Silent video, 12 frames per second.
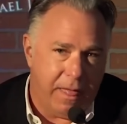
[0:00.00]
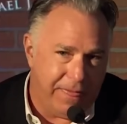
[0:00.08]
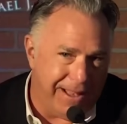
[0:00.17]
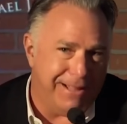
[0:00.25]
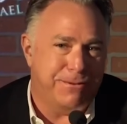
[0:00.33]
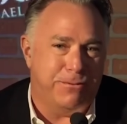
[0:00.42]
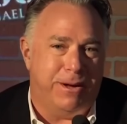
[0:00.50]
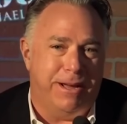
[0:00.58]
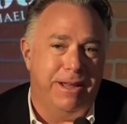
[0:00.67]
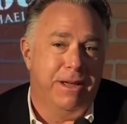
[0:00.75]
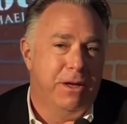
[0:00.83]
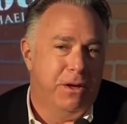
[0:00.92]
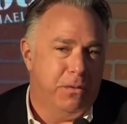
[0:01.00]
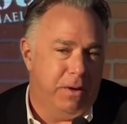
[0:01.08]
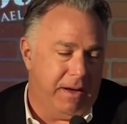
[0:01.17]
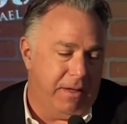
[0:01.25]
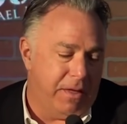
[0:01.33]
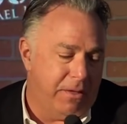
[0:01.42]
That's why
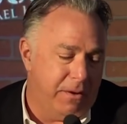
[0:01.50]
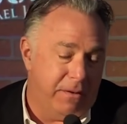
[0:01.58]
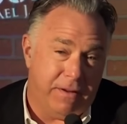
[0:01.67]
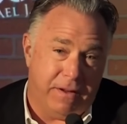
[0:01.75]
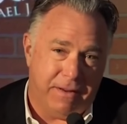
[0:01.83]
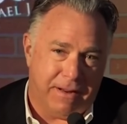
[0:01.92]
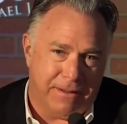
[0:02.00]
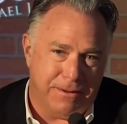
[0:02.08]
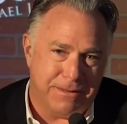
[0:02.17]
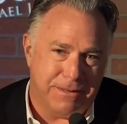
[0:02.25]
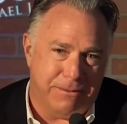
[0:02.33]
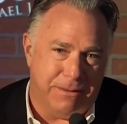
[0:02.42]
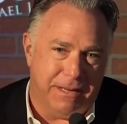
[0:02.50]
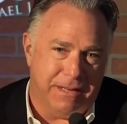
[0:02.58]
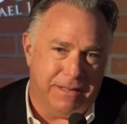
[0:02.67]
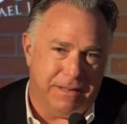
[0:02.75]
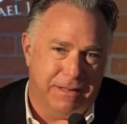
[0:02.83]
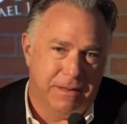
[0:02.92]
we got the $35 that we
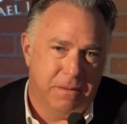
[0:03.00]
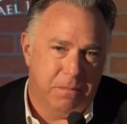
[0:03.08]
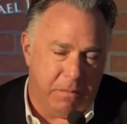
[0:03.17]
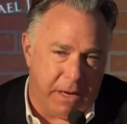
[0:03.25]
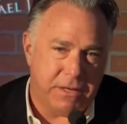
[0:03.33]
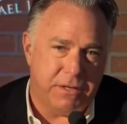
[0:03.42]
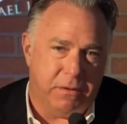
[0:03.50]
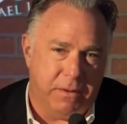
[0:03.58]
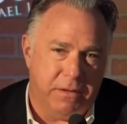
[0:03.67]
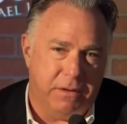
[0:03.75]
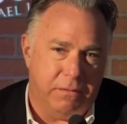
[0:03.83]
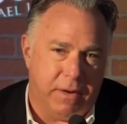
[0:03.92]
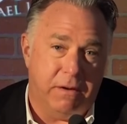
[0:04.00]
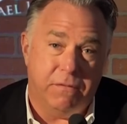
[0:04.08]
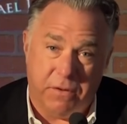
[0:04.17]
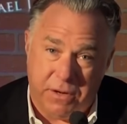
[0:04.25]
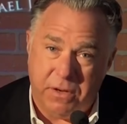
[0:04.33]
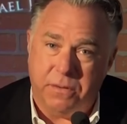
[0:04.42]
need to make sure we do it right
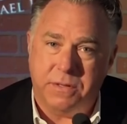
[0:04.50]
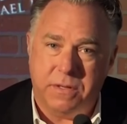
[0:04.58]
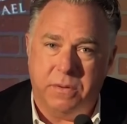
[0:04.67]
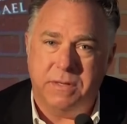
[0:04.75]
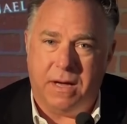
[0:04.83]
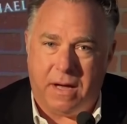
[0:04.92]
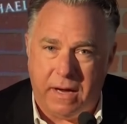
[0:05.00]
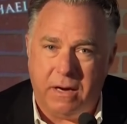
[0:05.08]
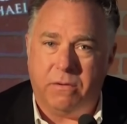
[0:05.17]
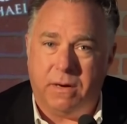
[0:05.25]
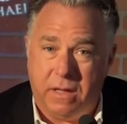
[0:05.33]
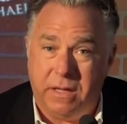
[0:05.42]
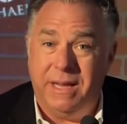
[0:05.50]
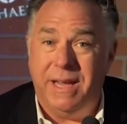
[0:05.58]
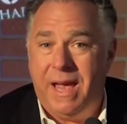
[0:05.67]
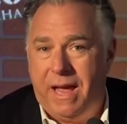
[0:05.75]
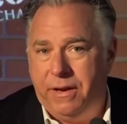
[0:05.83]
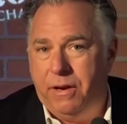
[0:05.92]
for you. So it's high quality
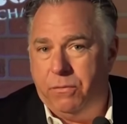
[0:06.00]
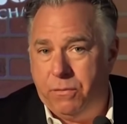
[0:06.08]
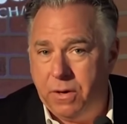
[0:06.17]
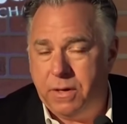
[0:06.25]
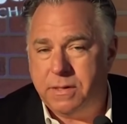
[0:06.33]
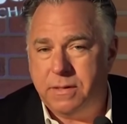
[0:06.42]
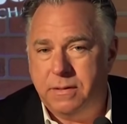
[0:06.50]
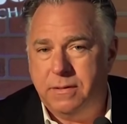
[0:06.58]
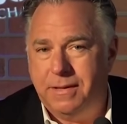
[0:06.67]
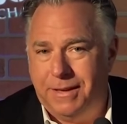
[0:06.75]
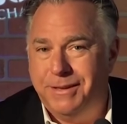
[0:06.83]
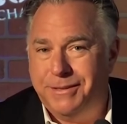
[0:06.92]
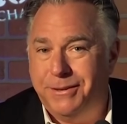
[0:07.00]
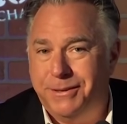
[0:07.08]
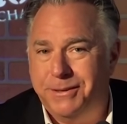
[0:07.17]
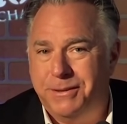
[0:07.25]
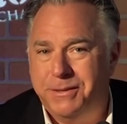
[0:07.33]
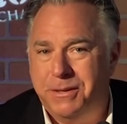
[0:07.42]
and it works. And it's
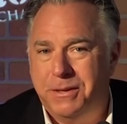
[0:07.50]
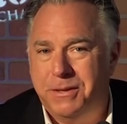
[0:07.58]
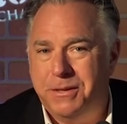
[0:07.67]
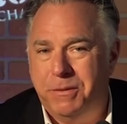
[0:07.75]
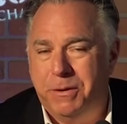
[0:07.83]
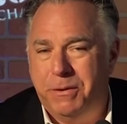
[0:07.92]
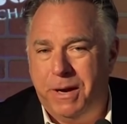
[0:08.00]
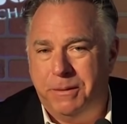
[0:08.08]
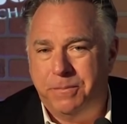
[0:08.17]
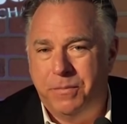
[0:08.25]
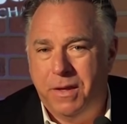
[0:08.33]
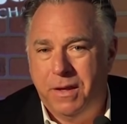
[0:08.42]
going to. It's going to, it's going to be great.